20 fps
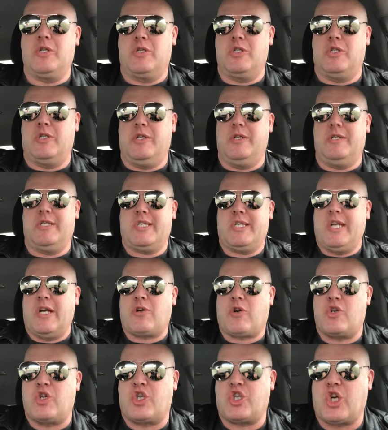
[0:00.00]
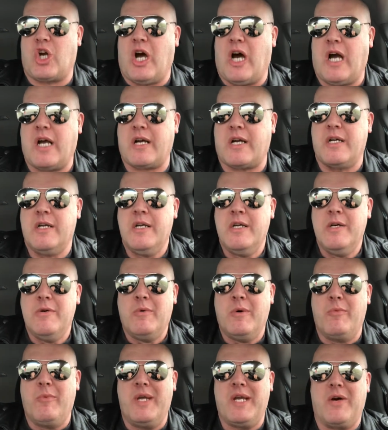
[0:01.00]
sticker shock
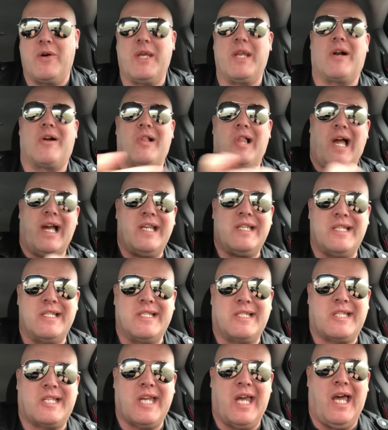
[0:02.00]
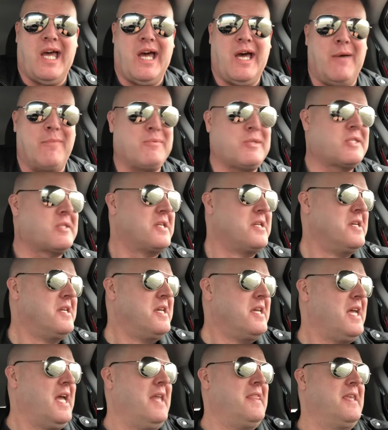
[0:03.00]
when we go get our license tabs,
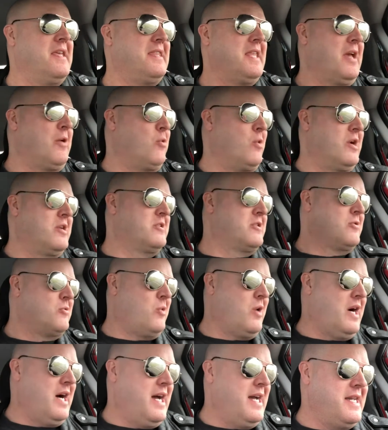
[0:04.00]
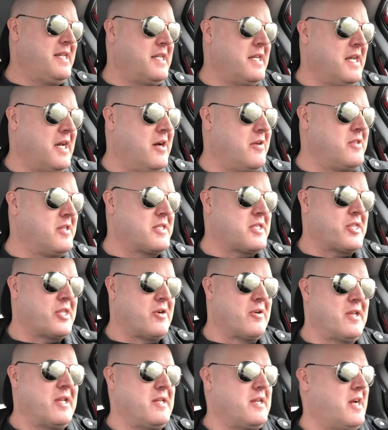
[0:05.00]
and then they wonder why, you know, this
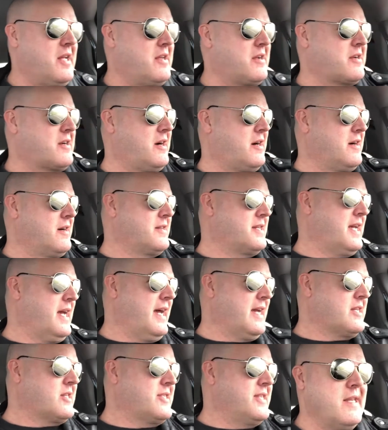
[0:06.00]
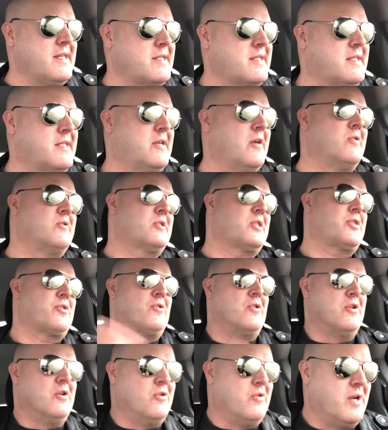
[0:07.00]
$30 car tax thing goes
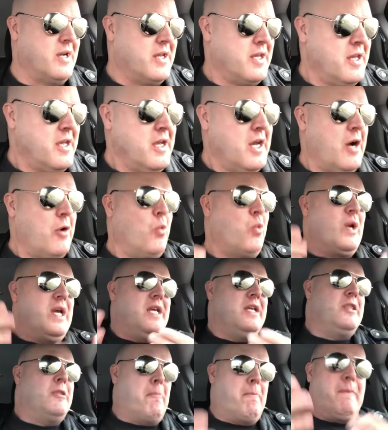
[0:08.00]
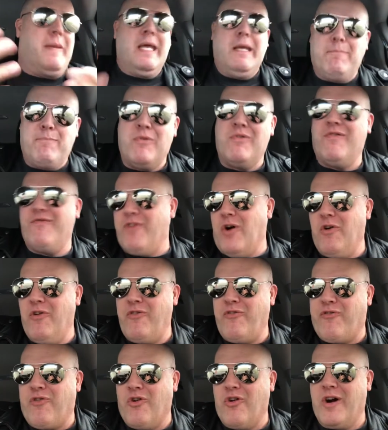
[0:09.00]
through, and we, the people,
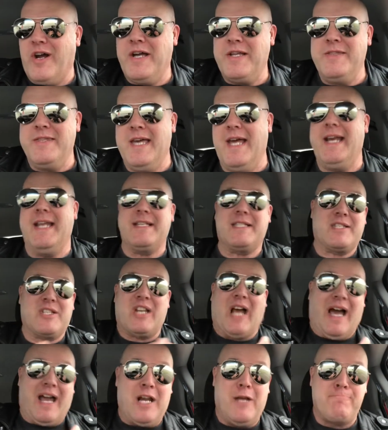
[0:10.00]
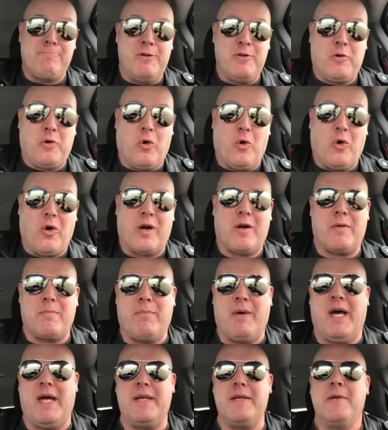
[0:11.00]
vote for it, and then it's tied up in court.
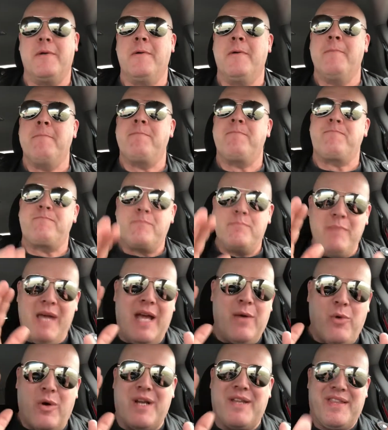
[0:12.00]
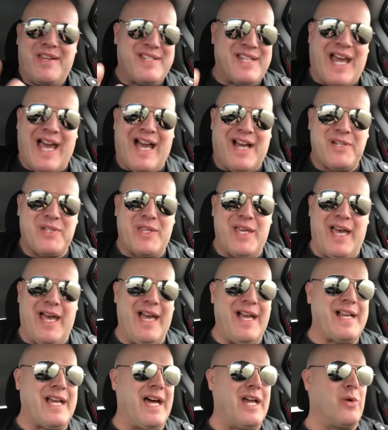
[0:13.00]
But man, we're going to tax the
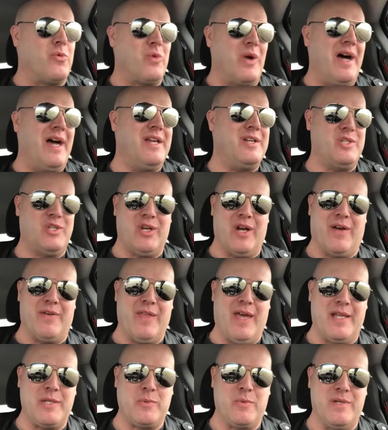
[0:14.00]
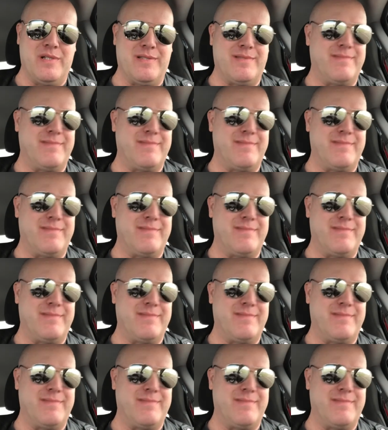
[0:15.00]
heck out of rideshare. That's what